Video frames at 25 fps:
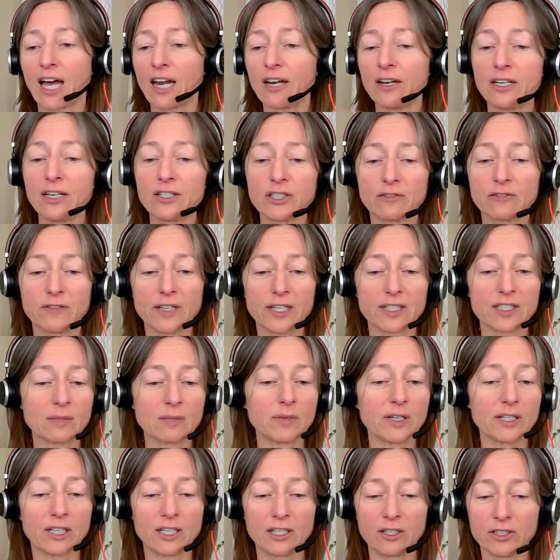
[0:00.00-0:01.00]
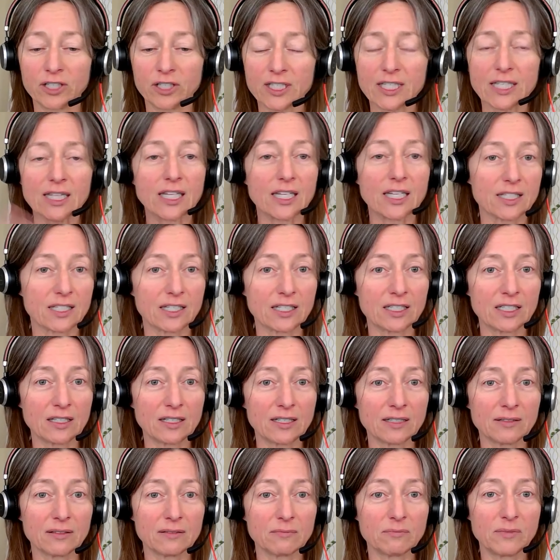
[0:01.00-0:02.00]
I don't need you to fix it, but can you just listen
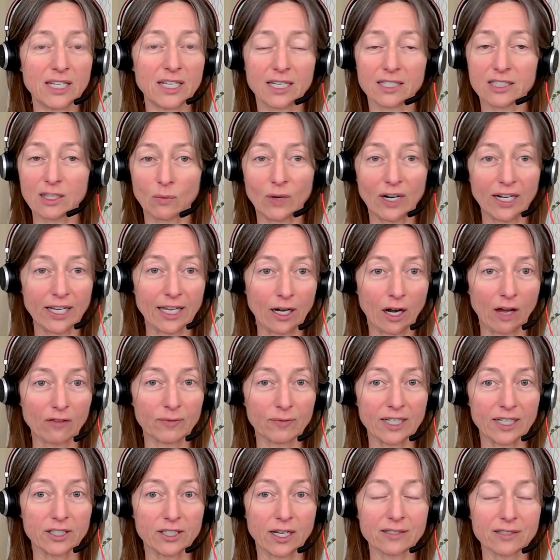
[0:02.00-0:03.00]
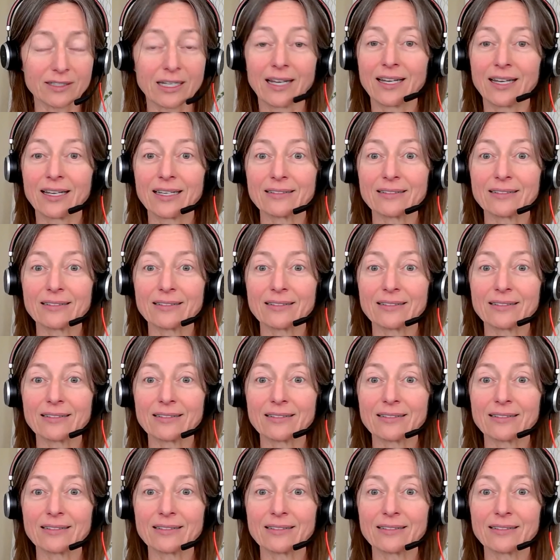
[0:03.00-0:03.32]
to me because I want to get off my chest?